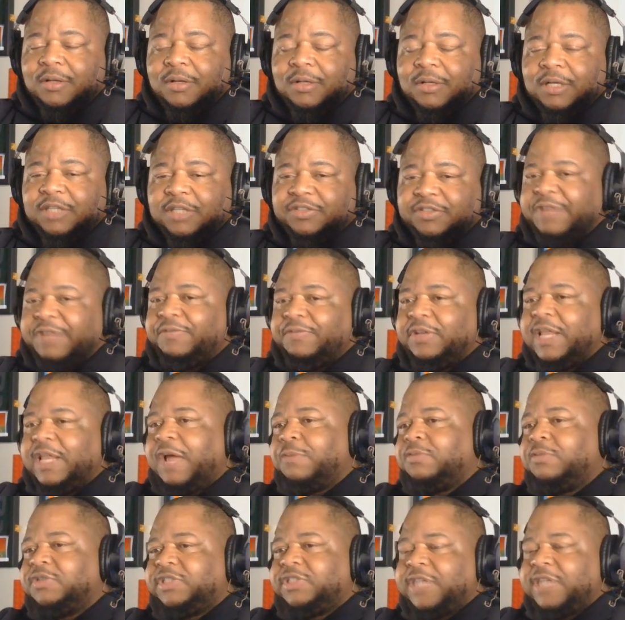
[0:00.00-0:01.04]
Because even they
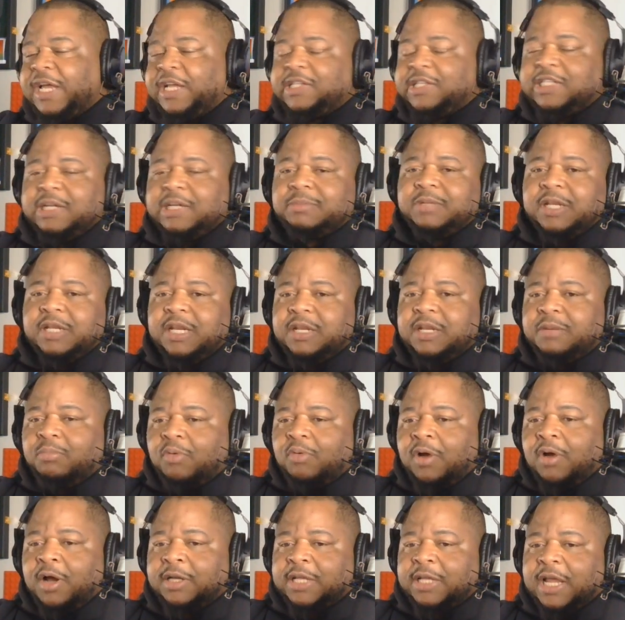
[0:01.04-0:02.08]
were saying something in the
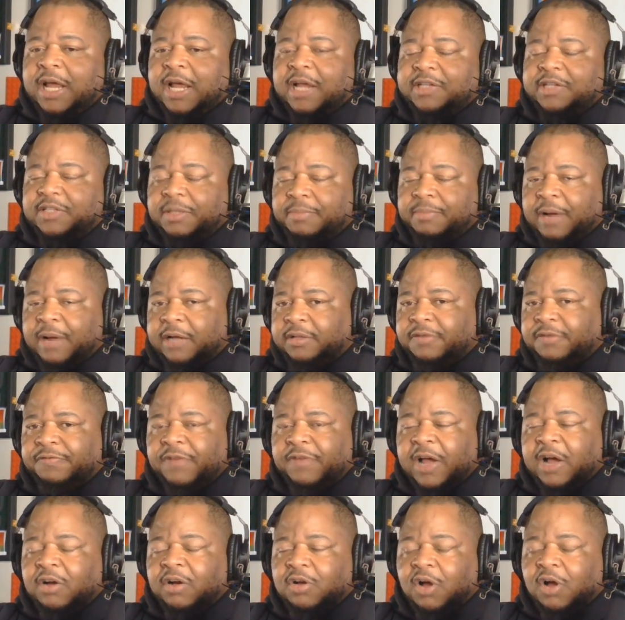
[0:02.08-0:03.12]
broadcast about the
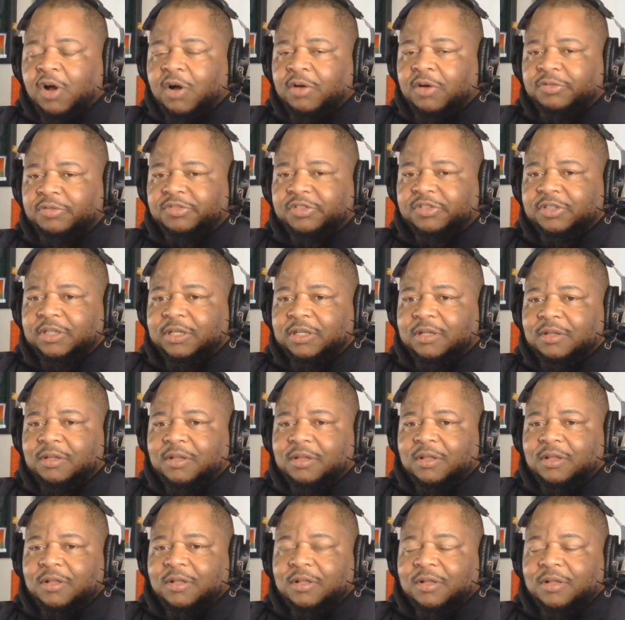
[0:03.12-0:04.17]
foul calls.
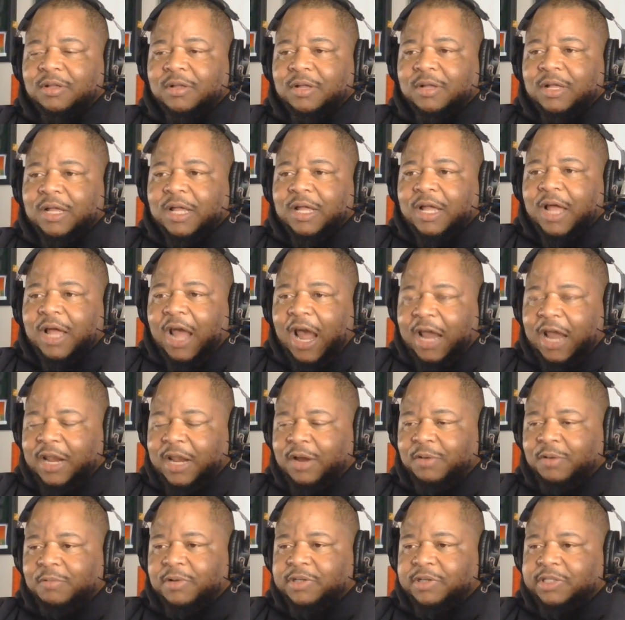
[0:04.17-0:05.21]
And
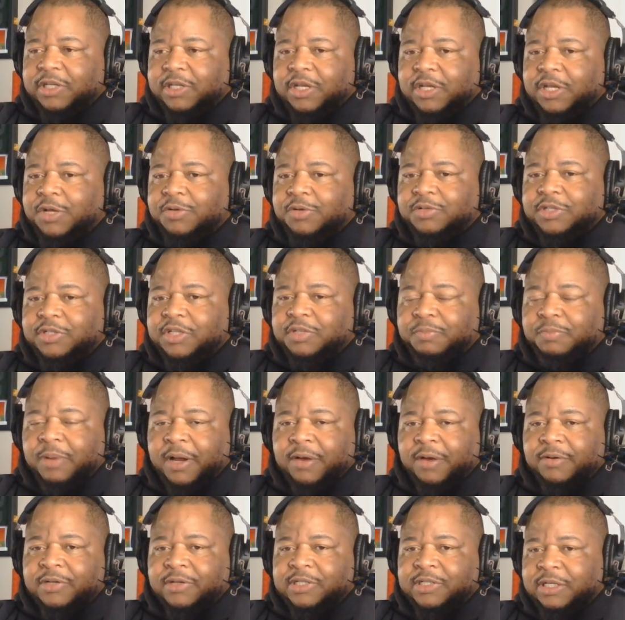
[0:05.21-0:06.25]
there was a huge
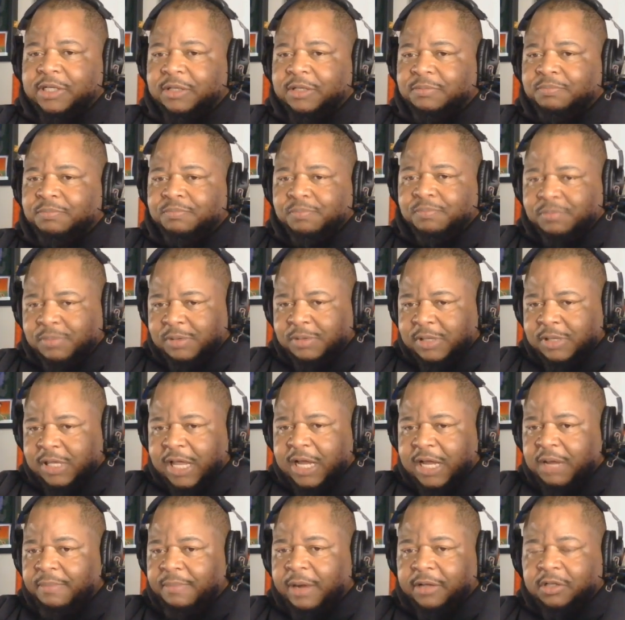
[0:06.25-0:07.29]
disparaging
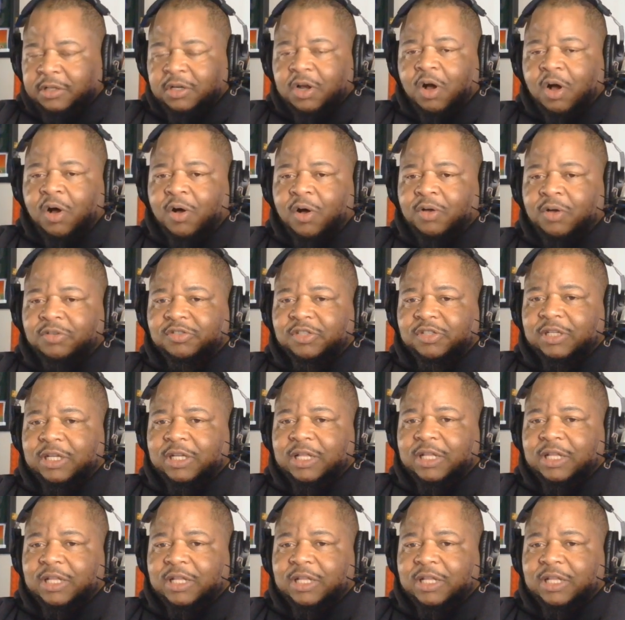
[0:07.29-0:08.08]
thing about the calls.